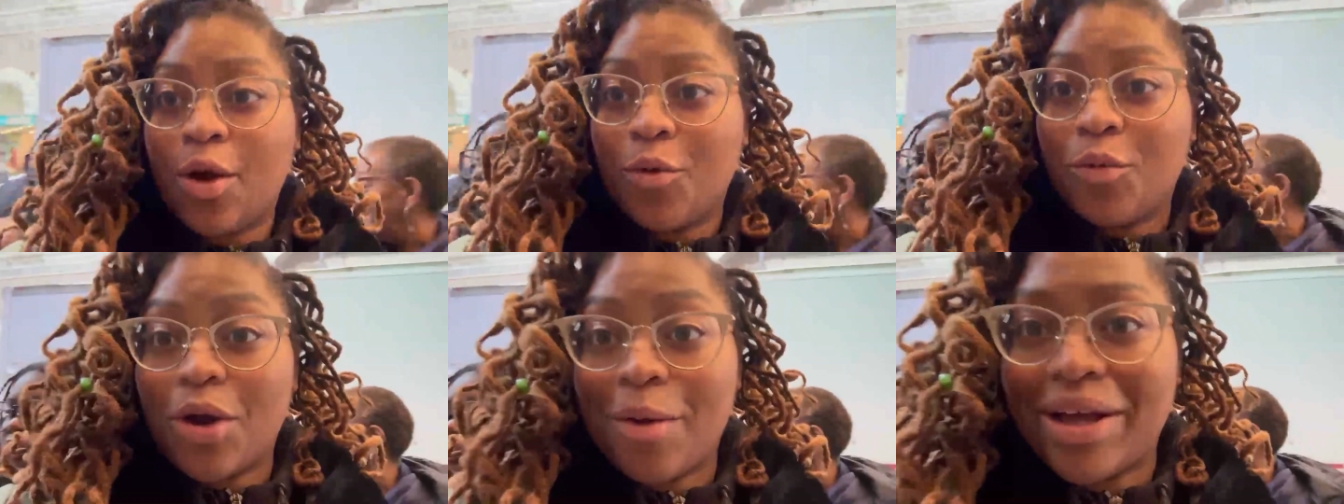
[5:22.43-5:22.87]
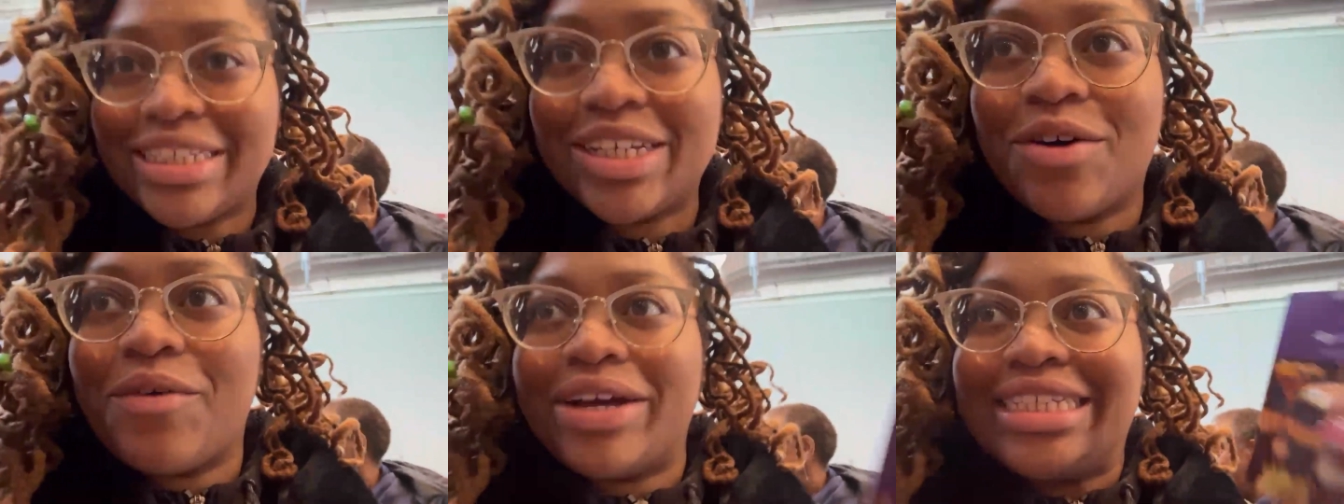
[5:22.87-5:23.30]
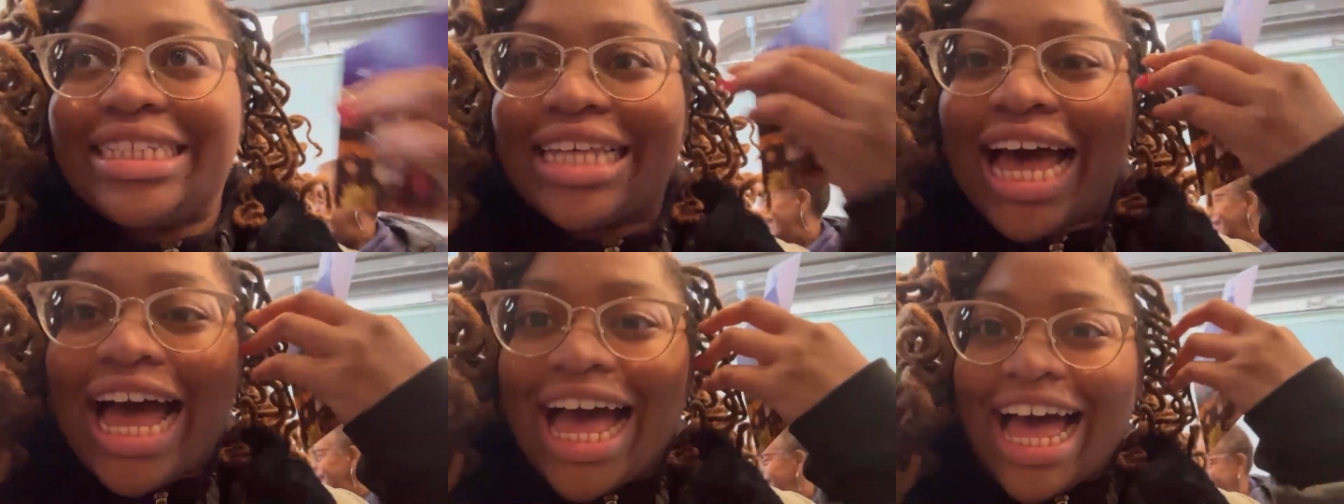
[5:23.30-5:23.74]
We're about to go
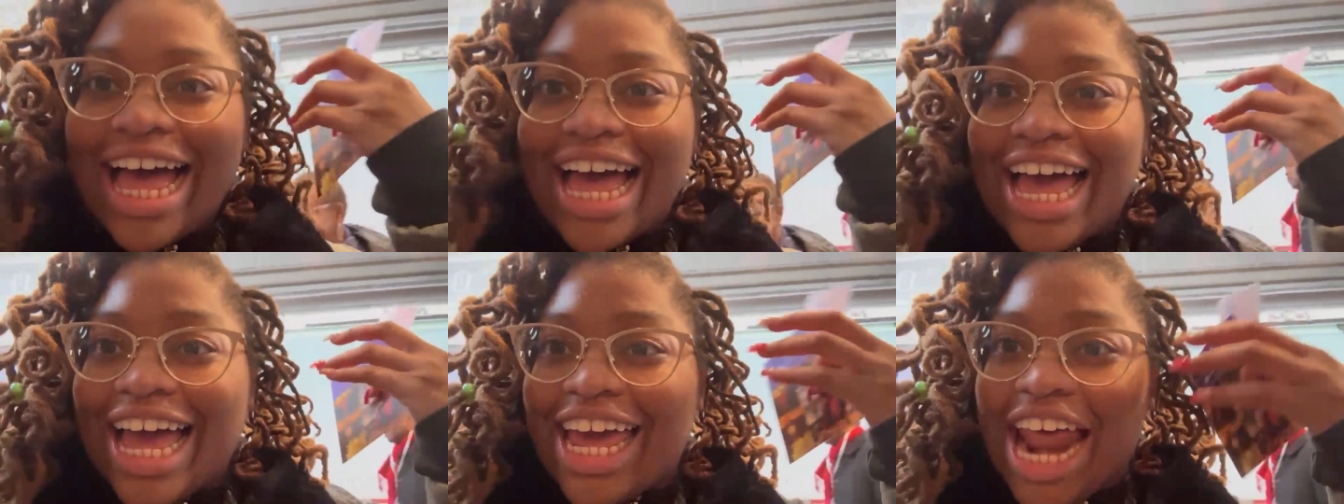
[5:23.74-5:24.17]
inside.